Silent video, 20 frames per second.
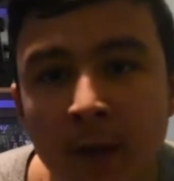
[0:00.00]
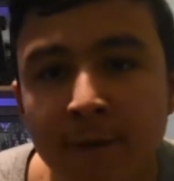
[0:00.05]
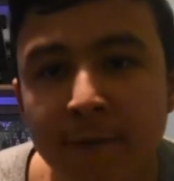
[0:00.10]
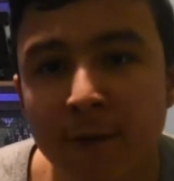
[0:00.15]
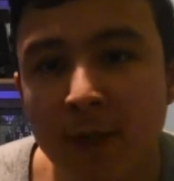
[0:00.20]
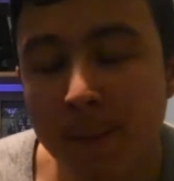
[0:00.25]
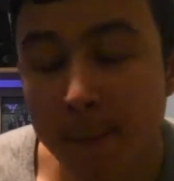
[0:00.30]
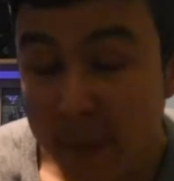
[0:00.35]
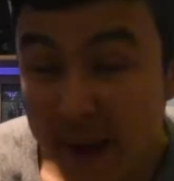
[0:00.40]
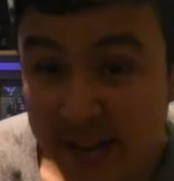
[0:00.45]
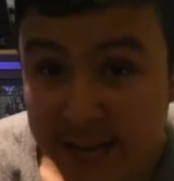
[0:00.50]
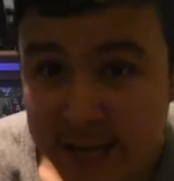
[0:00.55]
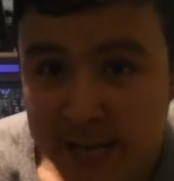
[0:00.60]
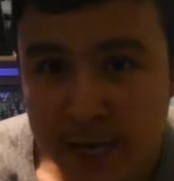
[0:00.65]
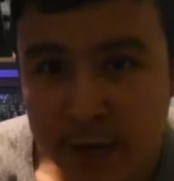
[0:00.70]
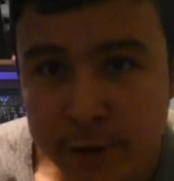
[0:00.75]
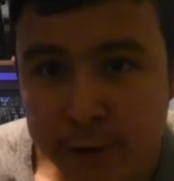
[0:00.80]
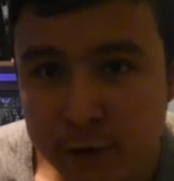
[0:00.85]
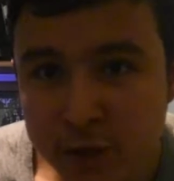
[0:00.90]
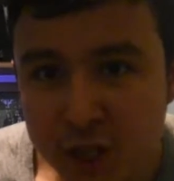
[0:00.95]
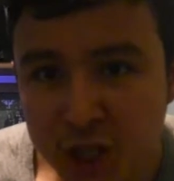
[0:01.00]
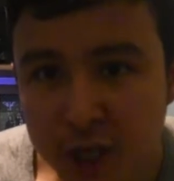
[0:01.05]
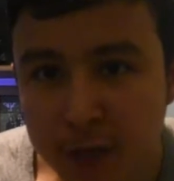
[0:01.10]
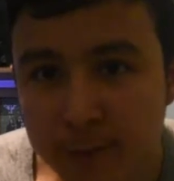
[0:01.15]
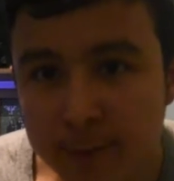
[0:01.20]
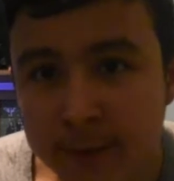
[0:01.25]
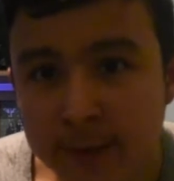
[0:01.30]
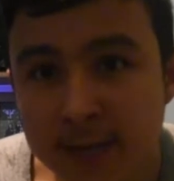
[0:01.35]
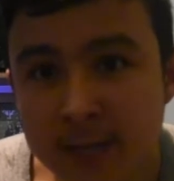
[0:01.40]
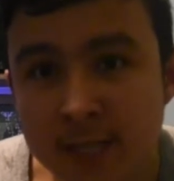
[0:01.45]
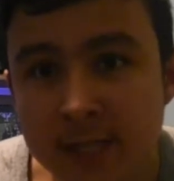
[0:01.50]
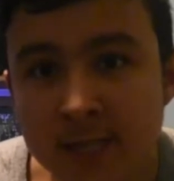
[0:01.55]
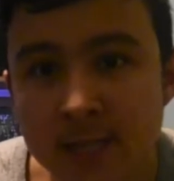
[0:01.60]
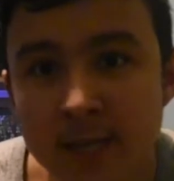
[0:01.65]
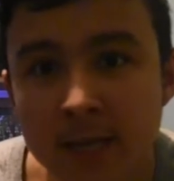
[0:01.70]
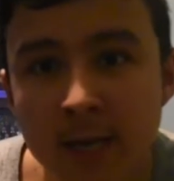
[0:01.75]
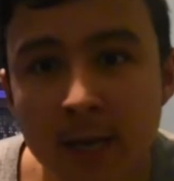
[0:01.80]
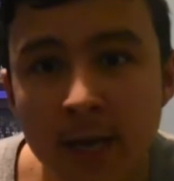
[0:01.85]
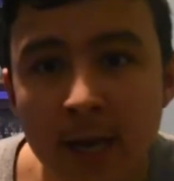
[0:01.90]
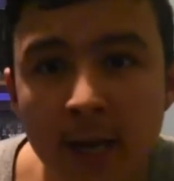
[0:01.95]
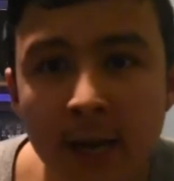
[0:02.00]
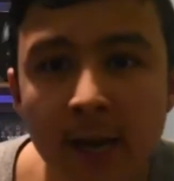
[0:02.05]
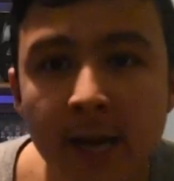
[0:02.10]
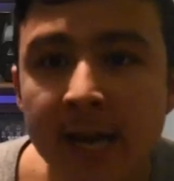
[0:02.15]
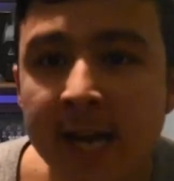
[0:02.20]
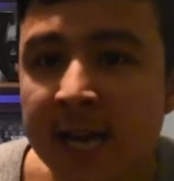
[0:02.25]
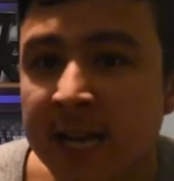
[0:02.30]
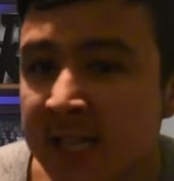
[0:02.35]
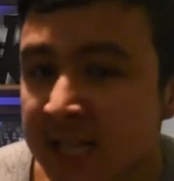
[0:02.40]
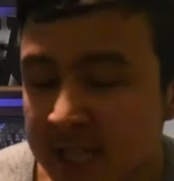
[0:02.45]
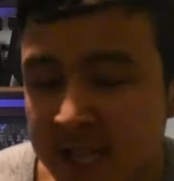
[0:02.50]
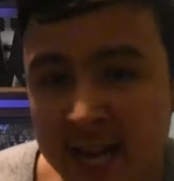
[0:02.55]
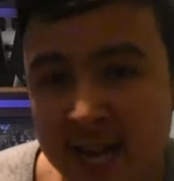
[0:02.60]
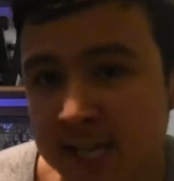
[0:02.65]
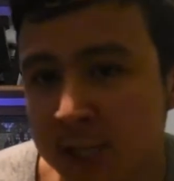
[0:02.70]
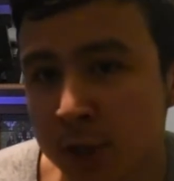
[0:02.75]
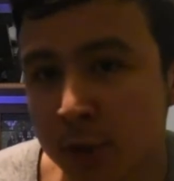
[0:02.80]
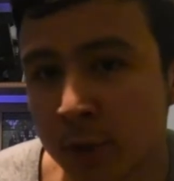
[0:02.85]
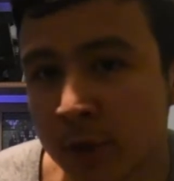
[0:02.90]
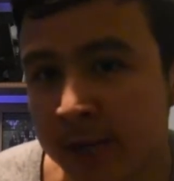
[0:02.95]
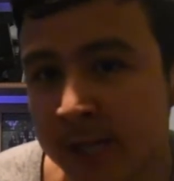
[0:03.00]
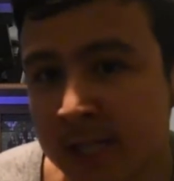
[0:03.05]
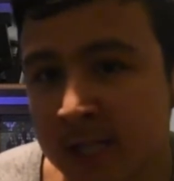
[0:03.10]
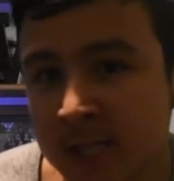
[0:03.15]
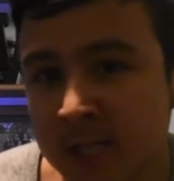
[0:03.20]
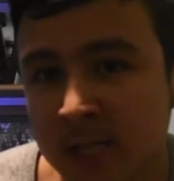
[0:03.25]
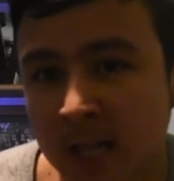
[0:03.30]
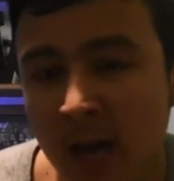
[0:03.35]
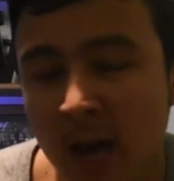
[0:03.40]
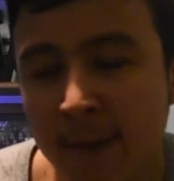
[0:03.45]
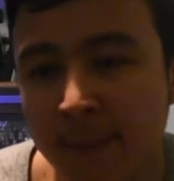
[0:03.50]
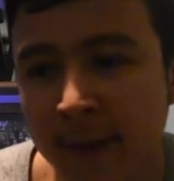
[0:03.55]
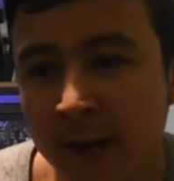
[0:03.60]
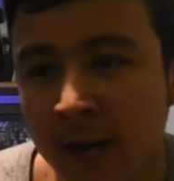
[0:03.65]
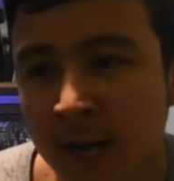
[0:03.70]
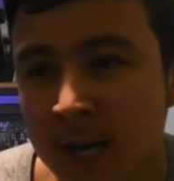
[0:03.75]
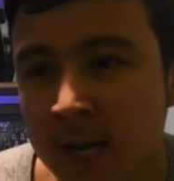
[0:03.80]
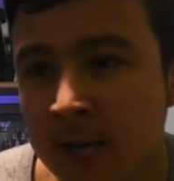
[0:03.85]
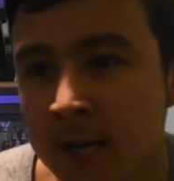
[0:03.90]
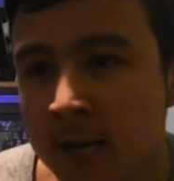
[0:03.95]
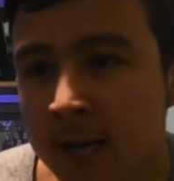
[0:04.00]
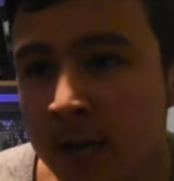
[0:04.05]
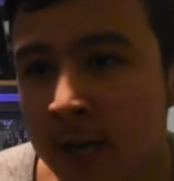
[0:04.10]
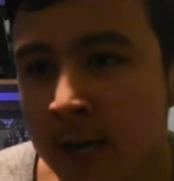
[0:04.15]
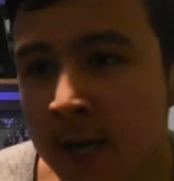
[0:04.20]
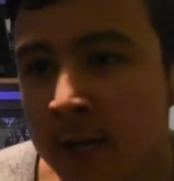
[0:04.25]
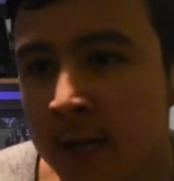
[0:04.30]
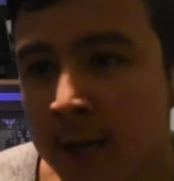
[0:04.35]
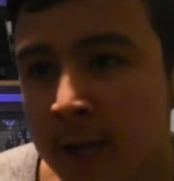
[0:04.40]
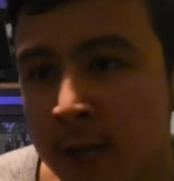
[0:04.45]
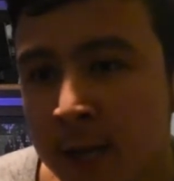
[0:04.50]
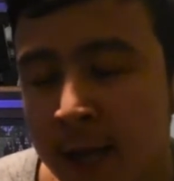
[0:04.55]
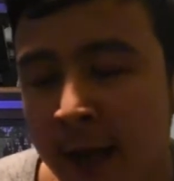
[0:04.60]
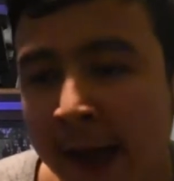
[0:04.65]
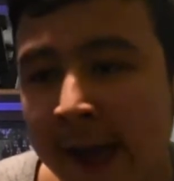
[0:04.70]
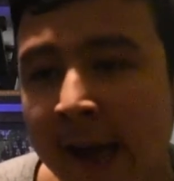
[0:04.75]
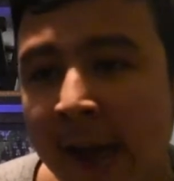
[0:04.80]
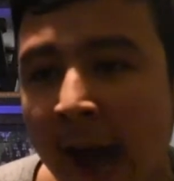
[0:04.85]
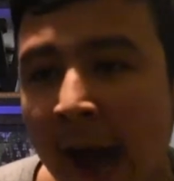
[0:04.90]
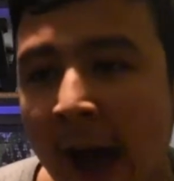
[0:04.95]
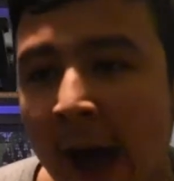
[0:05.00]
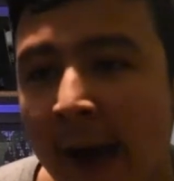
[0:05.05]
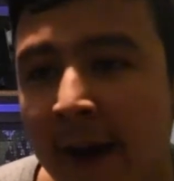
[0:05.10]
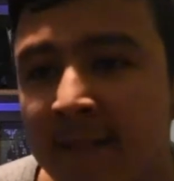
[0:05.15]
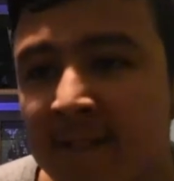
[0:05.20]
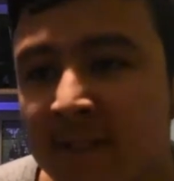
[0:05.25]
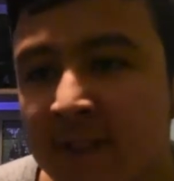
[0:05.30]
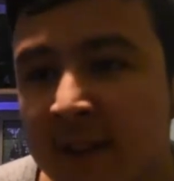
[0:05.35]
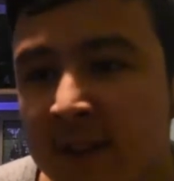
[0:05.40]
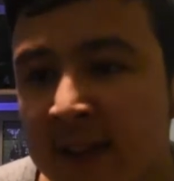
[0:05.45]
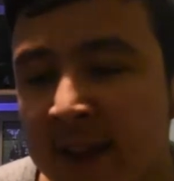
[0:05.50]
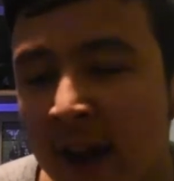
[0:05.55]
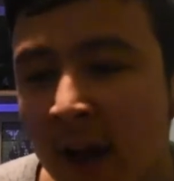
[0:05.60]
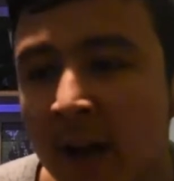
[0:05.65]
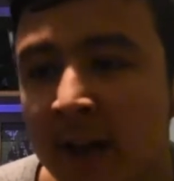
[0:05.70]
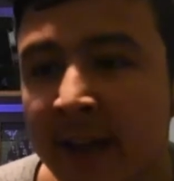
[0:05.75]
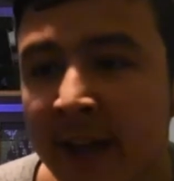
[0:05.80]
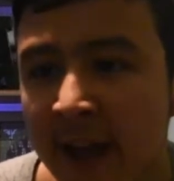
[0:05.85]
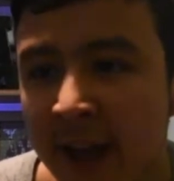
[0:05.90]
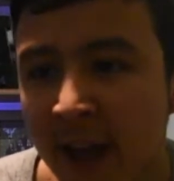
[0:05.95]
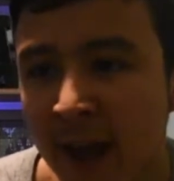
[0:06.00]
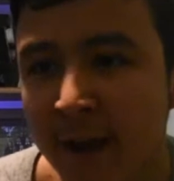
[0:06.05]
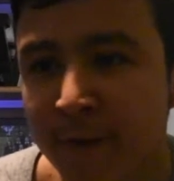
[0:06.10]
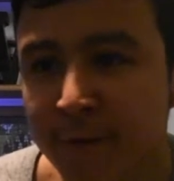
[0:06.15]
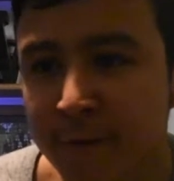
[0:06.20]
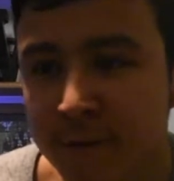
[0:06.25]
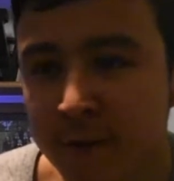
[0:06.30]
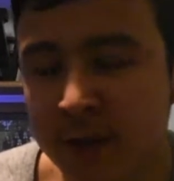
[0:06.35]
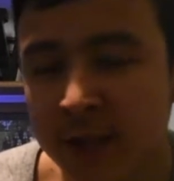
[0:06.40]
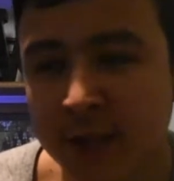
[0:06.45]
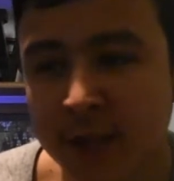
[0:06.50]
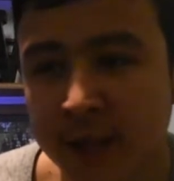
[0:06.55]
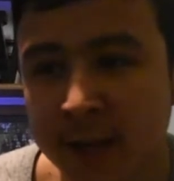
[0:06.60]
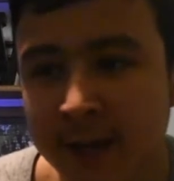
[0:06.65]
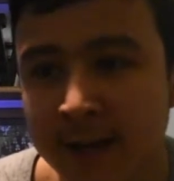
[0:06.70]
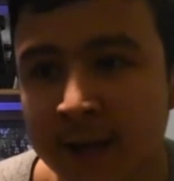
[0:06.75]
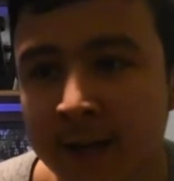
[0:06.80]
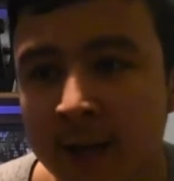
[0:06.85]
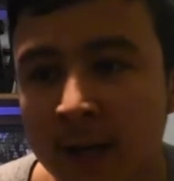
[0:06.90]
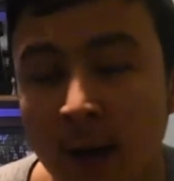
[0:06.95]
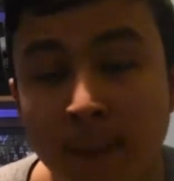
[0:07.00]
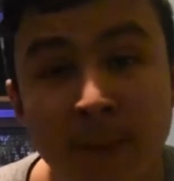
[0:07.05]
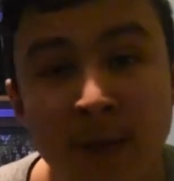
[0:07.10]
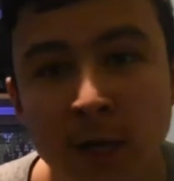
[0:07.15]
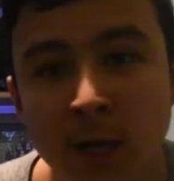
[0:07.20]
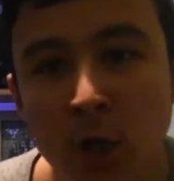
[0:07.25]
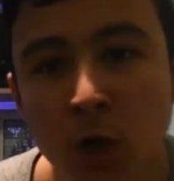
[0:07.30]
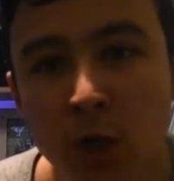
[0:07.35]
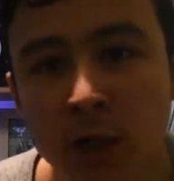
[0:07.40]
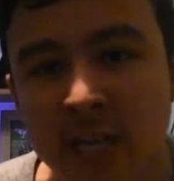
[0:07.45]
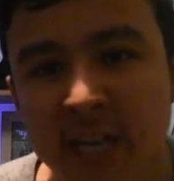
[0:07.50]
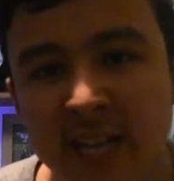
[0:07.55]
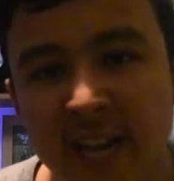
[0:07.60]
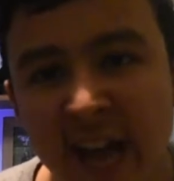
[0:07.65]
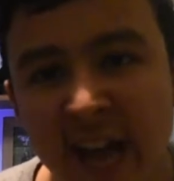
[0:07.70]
for the bigger YouTubers, it's their choice. I mean, they have done everything. I mean, look at